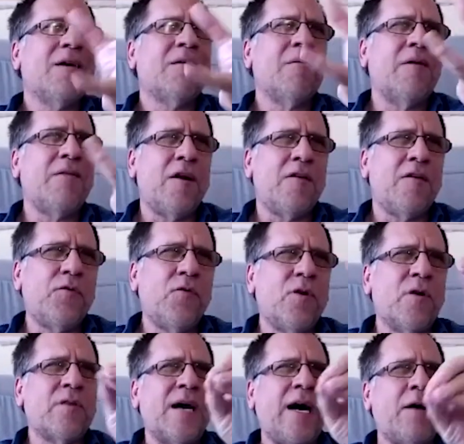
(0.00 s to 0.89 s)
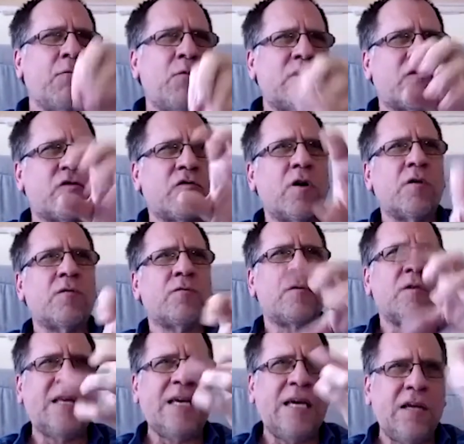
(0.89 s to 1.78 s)
and therefore that would sort of
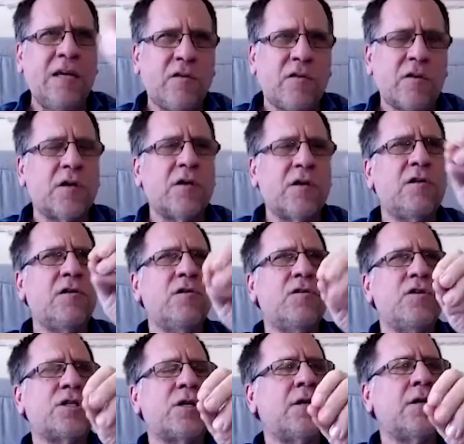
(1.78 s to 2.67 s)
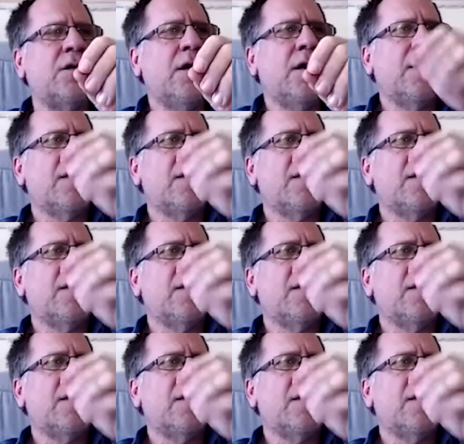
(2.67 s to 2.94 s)
lead to the conclusion